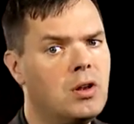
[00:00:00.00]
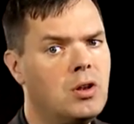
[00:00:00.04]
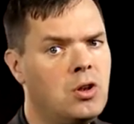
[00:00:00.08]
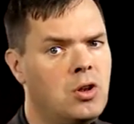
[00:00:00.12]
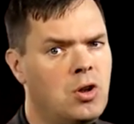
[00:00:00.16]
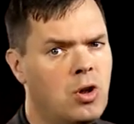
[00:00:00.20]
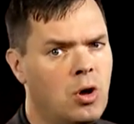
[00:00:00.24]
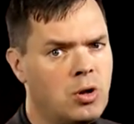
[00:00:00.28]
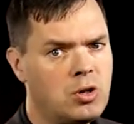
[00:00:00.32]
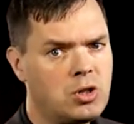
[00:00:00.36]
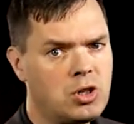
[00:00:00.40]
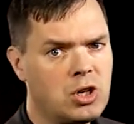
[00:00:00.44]

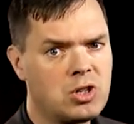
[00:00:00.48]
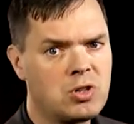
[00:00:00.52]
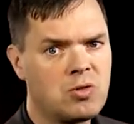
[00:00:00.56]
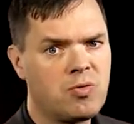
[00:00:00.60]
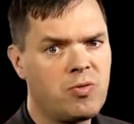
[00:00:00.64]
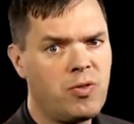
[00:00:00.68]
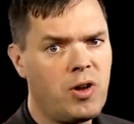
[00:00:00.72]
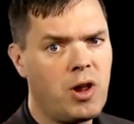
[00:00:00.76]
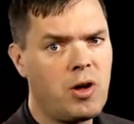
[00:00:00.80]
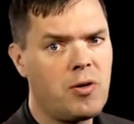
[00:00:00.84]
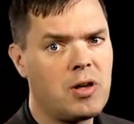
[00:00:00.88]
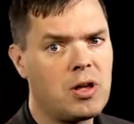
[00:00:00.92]
not
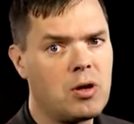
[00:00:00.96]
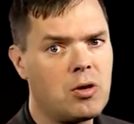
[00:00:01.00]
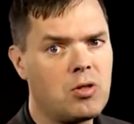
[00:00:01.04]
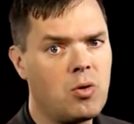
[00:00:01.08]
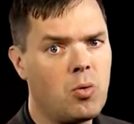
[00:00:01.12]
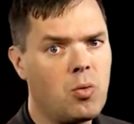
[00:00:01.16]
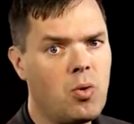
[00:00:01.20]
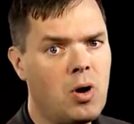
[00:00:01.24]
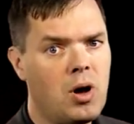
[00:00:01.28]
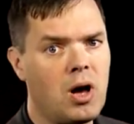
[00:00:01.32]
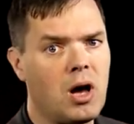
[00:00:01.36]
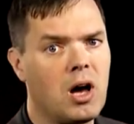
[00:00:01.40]
just flowing on
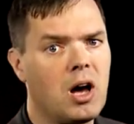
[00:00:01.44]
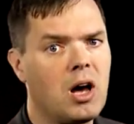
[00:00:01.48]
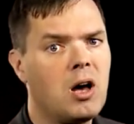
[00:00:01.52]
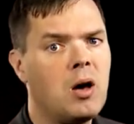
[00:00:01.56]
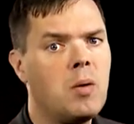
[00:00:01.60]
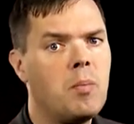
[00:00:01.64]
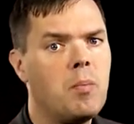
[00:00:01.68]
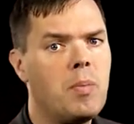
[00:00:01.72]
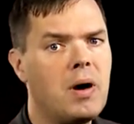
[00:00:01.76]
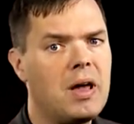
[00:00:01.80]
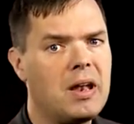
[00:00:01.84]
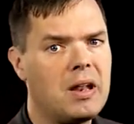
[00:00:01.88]
the wire,
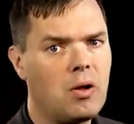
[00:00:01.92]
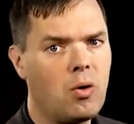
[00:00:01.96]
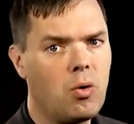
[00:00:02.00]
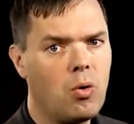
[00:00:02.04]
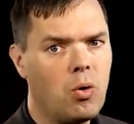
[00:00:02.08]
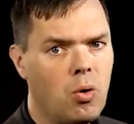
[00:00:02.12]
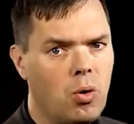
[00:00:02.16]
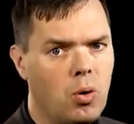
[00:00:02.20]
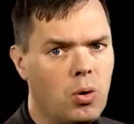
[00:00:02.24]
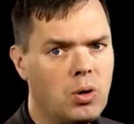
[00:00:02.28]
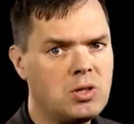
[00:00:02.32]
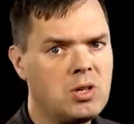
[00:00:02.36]
but at
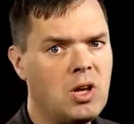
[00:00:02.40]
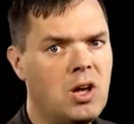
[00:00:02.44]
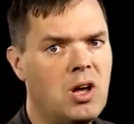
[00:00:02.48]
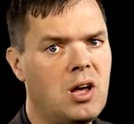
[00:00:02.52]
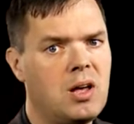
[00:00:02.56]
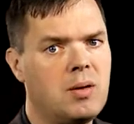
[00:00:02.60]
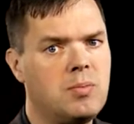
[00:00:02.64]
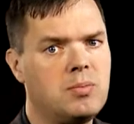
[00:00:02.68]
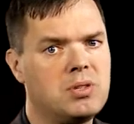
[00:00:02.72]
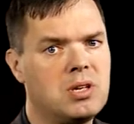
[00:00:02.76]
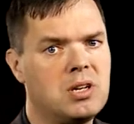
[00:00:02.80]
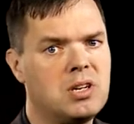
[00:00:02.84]
all
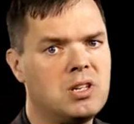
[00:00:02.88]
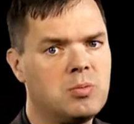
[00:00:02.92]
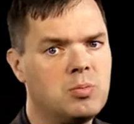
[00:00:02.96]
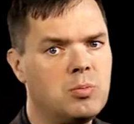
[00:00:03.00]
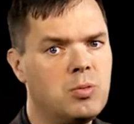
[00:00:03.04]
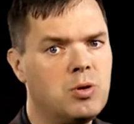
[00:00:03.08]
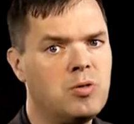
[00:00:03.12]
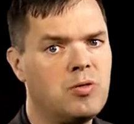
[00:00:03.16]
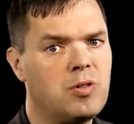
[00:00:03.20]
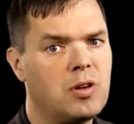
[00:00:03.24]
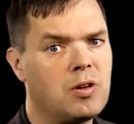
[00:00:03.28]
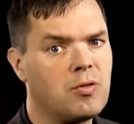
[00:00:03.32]
times that it's
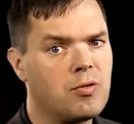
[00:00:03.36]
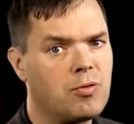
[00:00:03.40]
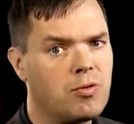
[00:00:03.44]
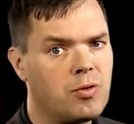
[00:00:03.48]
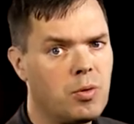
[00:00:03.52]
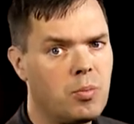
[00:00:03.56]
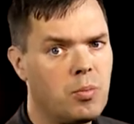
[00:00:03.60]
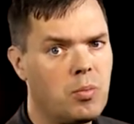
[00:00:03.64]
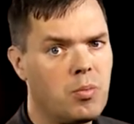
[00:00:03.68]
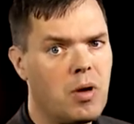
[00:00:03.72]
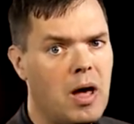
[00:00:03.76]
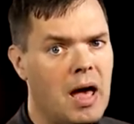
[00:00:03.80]
moving
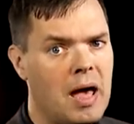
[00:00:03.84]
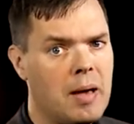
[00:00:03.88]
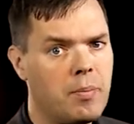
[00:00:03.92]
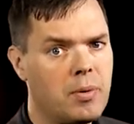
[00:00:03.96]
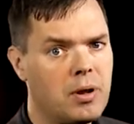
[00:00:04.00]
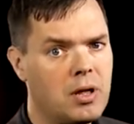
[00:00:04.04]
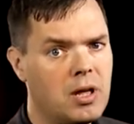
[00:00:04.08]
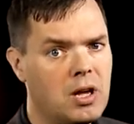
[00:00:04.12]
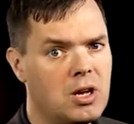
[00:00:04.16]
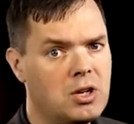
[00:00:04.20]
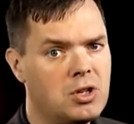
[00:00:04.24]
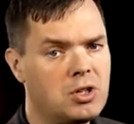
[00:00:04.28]
from
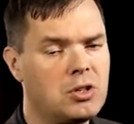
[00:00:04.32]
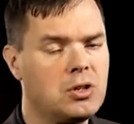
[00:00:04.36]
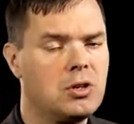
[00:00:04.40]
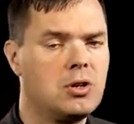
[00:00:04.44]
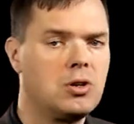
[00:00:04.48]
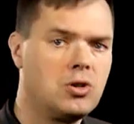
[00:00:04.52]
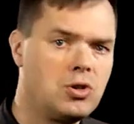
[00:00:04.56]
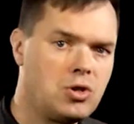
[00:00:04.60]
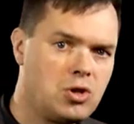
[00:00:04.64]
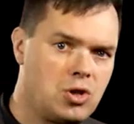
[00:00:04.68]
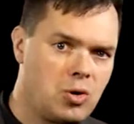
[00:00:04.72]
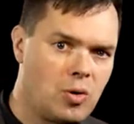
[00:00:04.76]
application
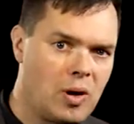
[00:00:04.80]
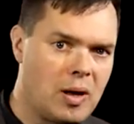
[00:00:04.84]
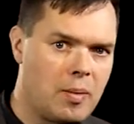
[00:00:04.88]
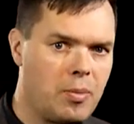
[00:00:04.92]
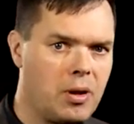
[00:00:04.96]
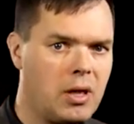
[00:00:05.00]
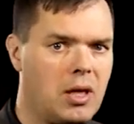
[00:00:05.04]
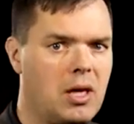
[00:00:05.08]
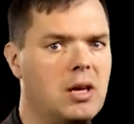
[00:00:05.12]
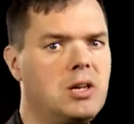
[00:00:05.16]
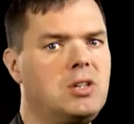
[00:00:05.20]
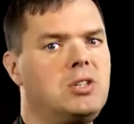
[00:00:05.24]
to
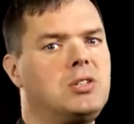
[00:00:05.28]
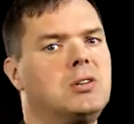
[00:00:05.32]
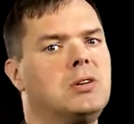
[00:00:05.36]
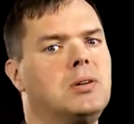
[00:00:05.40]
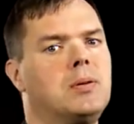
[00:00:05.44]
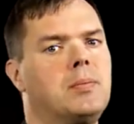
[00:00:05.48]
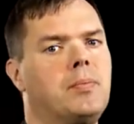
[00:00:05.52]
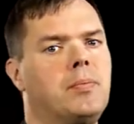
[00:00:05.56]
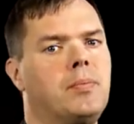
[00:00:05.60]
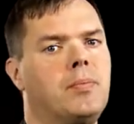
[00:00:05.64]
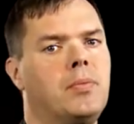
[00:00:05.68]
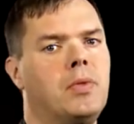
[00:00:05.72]
application.
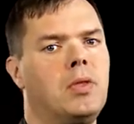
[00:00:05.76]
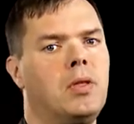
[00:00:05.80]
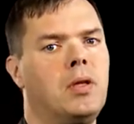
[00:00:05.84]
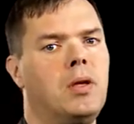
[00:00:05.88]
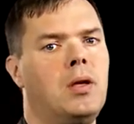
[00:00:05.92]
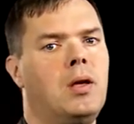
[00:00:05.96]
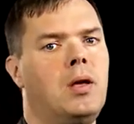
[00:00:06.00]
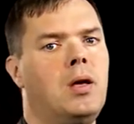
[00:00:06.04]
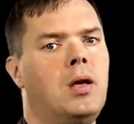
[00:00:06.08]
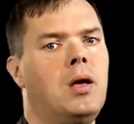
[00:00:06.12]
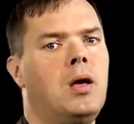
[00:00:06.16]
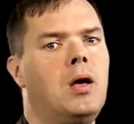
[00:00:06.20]

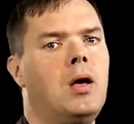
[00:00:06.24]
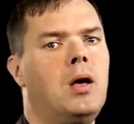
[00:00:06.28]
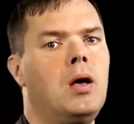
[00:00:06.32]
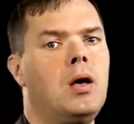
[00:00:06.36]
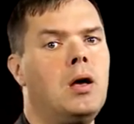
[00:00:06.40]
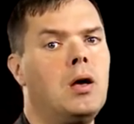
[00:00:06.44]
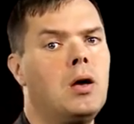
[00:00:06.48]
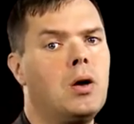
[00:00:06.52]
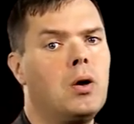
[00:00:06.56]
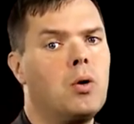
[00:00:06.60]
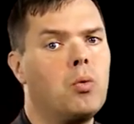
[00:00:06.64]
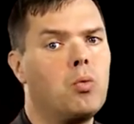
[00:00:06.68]

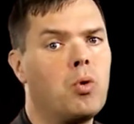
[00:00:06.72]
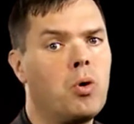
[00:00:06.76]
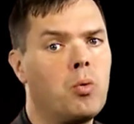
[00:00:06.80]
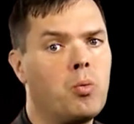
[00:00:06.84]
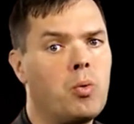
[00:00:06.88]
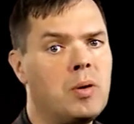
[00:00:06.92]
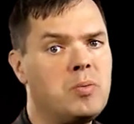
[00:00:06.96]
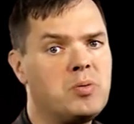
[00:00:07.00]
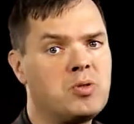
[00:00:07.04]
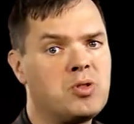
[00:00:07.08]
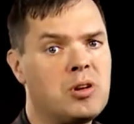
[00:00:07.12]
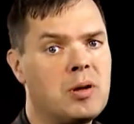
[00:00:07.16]
What
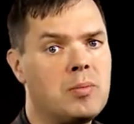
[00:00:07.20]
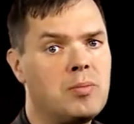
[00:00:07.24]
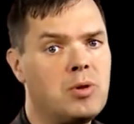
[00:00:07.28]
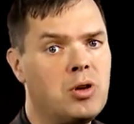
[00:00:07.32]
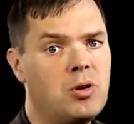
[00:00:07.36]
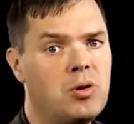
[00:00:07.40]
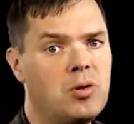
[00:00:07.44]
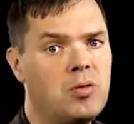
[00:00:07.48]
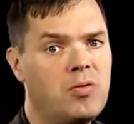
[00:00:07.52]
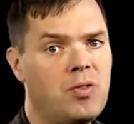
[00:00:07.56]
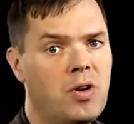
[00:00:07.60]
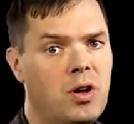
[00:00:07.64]
WebSphere
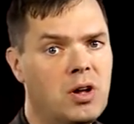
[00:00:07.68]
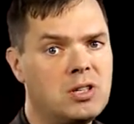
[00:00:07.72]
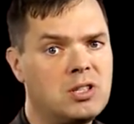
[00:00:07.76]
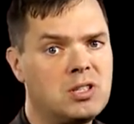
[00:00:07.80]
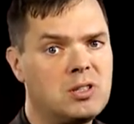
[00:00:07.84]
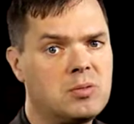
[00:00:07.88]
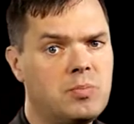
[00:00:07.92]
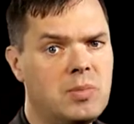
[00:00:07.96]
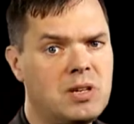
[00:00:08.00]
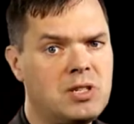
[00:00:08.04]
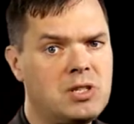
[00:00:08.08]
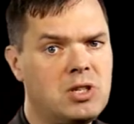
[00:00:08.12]
MQ
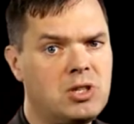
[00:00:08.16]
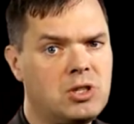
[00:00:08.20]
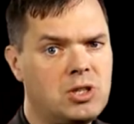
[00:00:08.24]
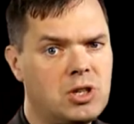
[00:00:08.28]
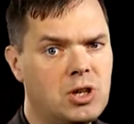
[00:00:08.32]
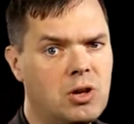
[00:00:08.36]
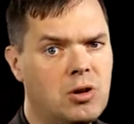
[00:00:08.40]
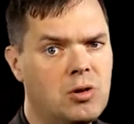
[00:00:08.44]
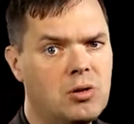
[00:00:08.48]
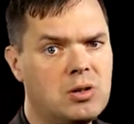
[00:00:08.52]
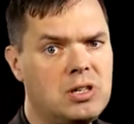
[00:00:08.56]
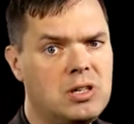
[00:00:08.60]
Advanced Message
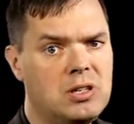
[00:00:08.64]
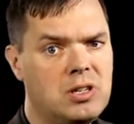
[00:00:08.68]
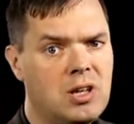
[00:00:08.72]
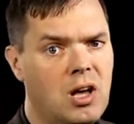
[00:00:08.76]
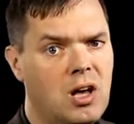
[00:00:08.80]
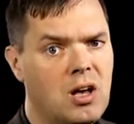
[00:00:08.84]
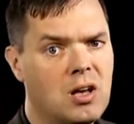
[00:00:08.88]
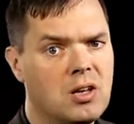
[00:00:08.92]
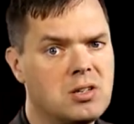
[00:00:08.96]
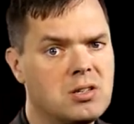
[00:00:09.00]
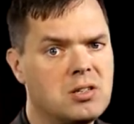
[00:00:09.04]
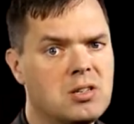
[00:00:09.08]
Security
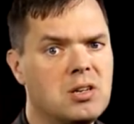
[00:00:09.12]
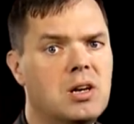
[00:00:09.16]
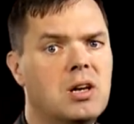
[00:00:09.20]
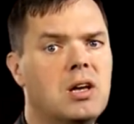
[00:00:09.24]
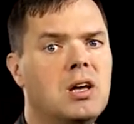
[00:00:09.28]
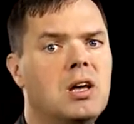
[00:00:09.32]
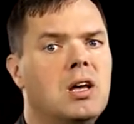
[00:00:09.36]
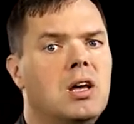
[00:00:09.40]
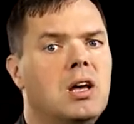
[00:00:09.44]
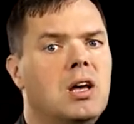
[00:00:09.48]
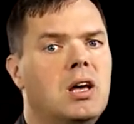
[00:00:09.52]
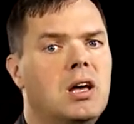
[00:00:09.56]
does
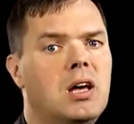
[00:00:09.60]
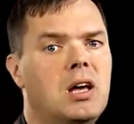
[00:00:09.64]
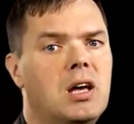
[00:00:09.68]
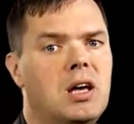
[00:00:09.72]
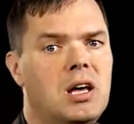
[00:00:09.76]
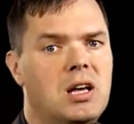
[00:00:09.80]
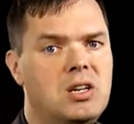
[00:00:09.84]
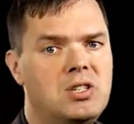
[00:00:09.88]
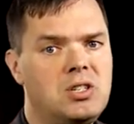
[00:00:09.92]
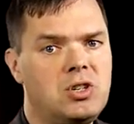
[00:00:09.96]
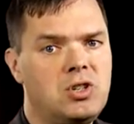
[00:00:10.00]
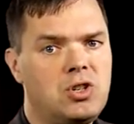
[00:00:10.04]

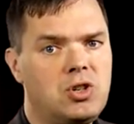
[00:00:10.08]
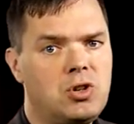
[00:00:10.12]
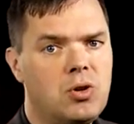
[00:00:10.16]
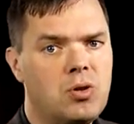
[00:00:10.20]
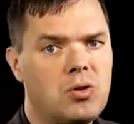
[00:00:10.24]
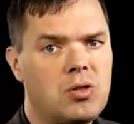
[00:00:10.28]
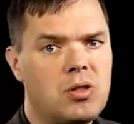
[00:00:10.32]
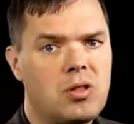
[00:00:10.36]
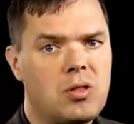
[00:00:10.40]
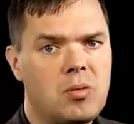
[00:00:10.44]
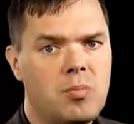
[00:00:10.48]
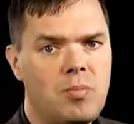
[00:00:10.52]
is
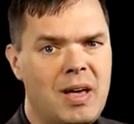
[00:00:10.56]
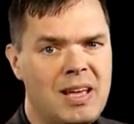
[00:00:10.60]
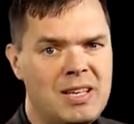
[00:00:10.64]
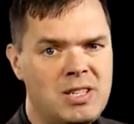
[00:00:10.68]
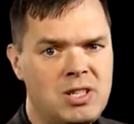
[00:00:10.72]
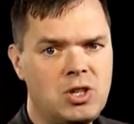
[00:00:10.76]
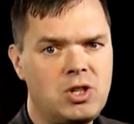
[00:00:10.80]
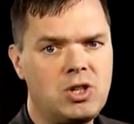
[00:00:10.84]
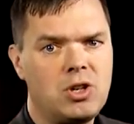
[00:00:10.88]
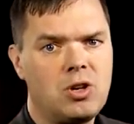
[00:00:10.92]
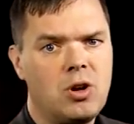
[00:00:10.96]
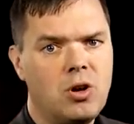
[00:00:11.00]
ensure that the
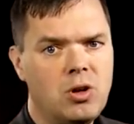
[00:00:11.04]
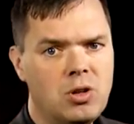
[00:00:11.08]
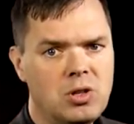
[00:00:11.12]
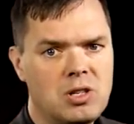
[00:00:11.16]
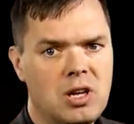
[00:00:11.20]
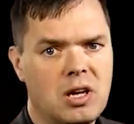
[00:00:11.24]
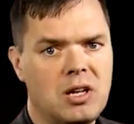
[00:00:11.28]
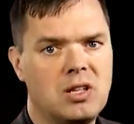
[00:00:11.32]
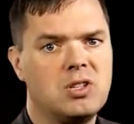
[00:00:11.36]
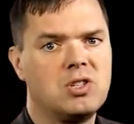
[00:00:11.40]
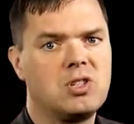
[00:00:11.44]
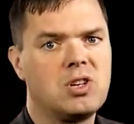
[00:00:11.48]
message
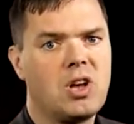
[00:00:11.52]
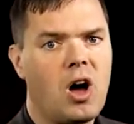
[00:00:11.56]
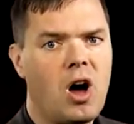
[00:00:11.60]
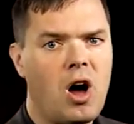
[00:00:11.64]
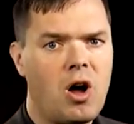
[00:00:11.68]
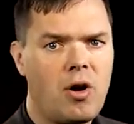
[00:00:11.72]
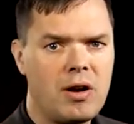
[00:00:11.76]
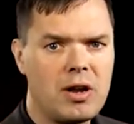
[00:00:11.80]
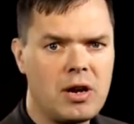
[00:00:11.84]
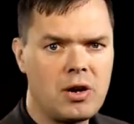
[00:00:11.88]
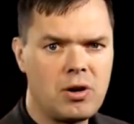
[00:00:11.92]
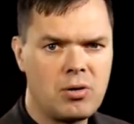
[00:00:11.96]
contents
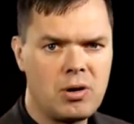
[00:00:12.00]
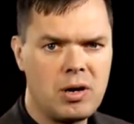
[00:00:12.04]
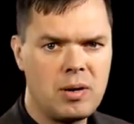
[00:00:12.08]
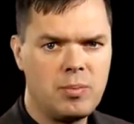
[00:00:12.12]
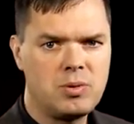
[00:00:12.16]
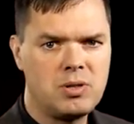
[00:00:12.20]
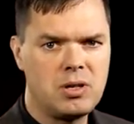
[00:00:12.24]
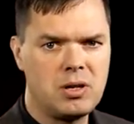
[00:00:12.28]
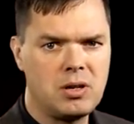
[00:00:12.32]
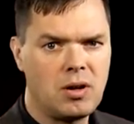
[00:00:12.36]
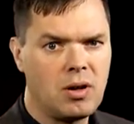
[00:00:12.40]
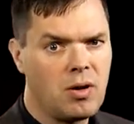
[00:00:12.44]
are
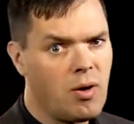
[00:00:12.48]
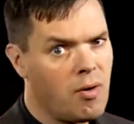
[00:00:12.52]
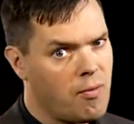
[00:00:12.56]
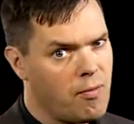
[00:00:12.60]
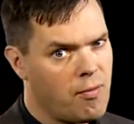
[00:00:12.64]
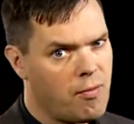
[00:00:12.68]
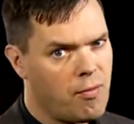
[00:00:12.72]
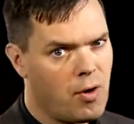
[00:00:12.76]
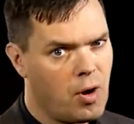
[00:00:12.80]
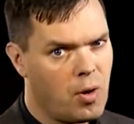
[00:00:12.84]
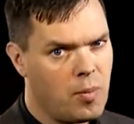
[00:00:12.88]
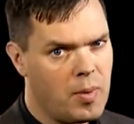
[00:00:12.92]
encrypted
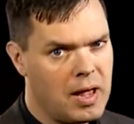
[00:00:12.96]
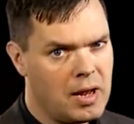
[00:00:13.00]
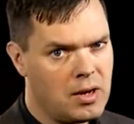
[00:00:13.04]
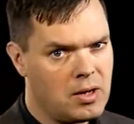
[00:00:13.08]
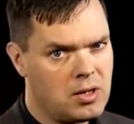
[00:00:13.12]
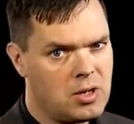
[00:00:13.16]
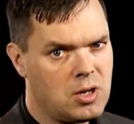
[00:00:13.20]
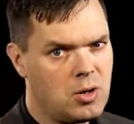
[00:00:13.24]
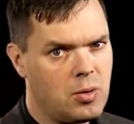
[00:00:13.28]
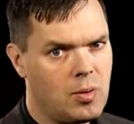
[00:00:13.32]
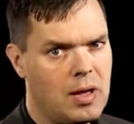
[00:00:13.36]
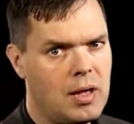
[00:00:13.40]
from
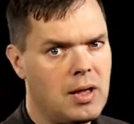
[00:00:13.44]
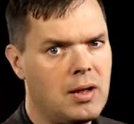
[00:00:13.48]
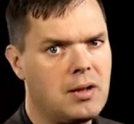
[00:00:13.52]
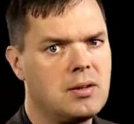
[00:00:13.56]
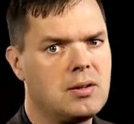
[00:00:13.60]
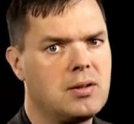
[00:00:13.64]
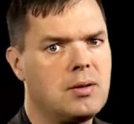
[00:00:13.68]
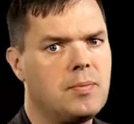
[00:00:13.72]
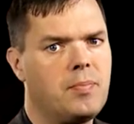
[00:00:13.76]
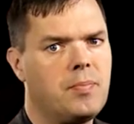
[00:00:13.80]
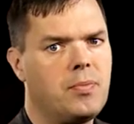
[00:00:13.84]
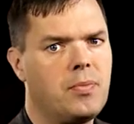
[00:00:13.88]
end to
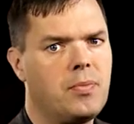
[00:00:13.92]
end,